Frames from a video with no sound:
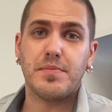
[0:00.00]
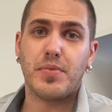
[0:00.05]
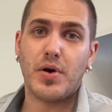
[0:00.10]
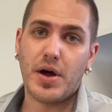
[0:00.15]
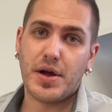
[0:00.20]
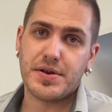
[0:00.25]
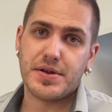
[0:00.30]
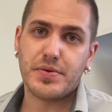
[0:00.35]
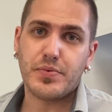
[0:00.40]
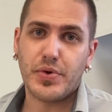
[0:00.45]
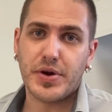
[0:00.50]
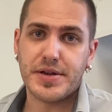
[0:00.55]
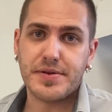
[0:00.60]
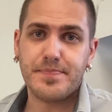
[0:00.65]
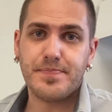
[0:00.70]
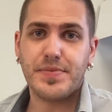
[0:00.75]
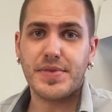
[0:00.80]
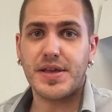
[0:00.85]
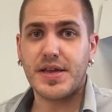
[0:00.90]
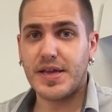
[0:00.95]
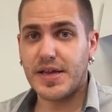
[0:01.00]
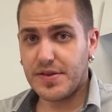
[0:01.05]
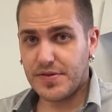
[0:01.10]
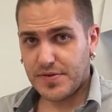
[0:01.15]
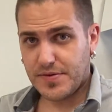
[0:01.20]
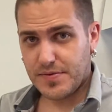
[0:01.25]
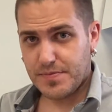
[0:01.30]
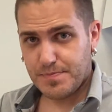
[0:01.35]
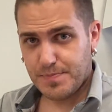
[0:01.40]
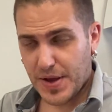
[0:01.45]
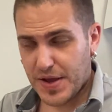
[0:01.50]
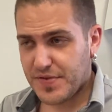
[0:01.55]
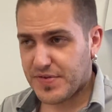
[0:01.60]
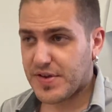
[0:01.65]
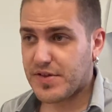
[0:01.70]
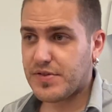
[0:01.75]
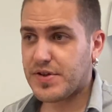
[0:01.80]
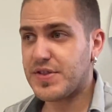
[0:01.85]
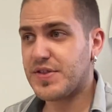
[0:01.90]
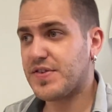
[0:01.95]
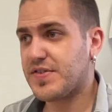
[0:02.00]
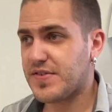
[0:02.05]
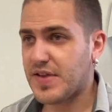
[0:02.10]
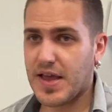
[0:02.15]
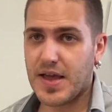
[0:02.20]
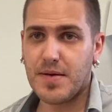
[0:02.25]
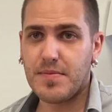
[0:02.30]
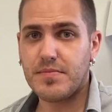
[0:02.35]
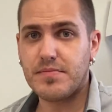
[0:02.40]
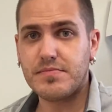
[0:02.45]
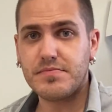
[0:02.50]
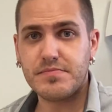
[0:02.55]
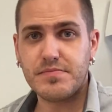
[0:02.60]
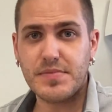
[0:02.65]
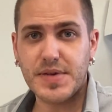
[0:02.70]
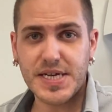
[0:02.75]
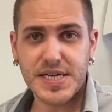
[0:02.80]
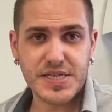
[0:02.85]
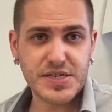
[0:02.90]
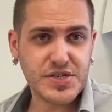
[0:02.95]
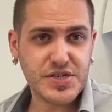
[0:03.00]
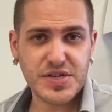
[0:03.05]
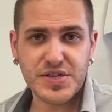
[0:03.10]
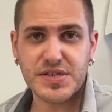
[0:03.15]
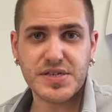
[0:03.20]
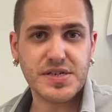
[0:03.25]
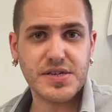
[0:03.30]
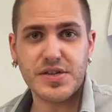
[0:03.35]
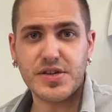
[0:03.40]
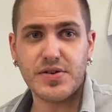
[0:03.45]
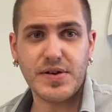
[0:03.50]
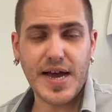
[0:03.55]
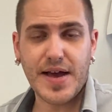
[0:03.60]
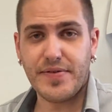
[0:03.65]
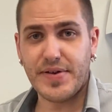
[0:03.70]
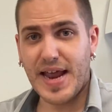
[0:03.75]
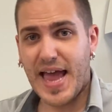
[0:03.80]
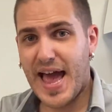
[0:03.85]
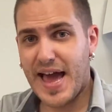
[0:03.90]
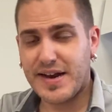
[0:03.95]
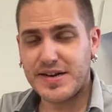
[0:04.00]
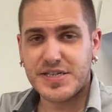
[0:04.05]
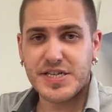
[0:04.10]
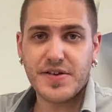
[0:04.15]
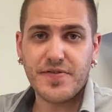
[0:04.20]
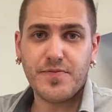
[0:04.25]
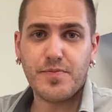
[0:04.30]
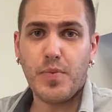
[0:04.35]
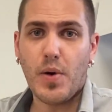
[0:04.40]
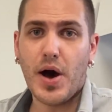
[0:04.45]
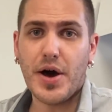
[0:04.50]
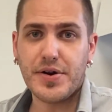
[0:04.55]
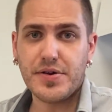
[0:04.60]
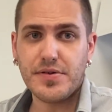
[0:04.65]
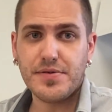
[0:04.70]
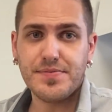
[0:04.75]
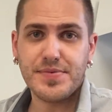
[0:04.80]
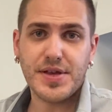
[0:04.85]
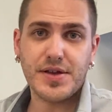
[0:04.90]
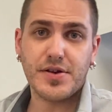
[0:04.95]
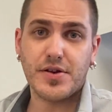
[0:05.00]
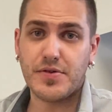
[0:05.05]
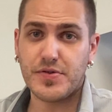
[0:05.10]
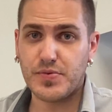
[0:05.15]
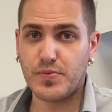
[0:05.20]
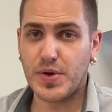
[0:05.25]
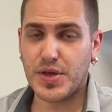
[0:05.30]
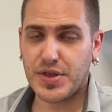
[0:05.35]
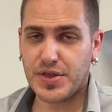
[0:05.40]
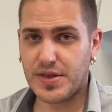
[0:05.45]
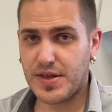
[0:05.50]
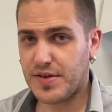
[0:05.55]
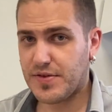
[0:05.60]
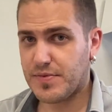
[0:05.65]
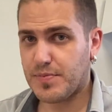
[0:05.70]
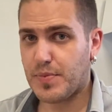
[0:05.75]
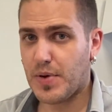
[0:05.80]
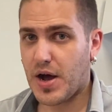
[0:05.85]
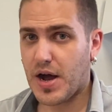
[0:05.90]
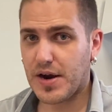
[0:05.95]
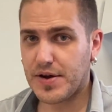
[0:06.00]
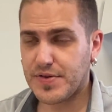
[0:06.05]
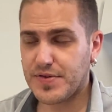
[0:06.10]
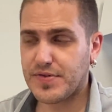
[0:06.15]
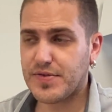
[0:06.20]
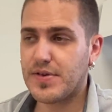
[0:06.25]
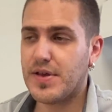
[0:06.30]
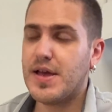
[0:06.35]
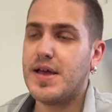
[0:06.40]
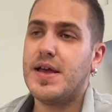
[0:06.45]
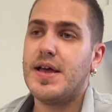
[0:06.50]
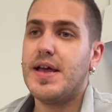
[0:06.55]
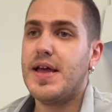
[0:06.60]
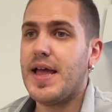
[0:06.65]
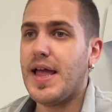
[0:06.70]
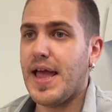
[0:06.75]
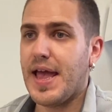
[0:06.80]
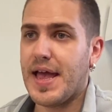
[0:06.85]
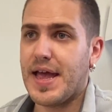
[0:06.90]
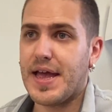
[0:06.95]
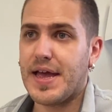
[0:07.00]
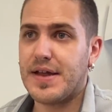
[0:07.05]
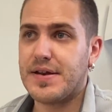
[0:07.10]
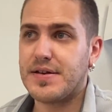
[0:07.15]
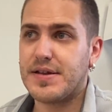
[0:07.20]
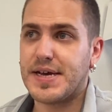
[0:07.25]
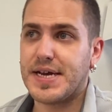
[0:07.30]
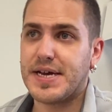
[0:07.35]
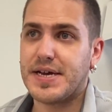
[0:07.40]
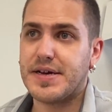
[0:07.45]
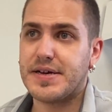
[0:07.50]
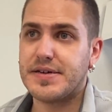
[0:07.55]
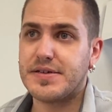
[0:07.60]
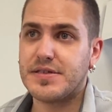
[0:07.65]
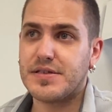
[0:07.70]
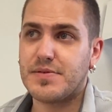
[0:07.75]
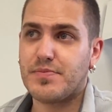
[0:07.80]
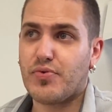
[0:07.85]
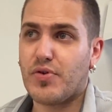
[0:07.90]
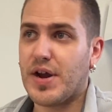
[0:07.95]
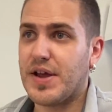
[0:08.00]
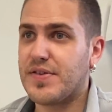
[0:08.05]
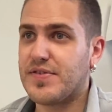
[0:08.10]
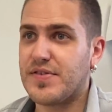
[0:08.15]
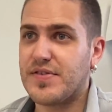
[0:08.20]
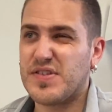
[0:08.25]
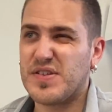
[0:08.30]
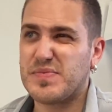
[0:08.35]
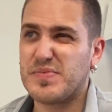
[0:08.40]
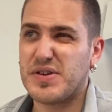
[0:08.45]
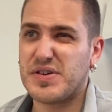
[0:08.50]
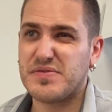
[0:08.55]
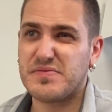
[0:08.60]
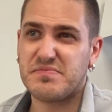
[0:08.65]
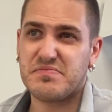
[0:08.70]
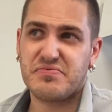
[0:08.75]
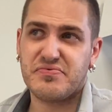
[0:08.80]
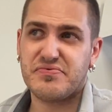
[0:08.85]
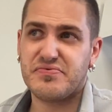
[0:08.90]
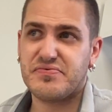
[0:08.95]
bonded one. It's basically the same. It's just you have an additive bottle that goes with this box. And the price is about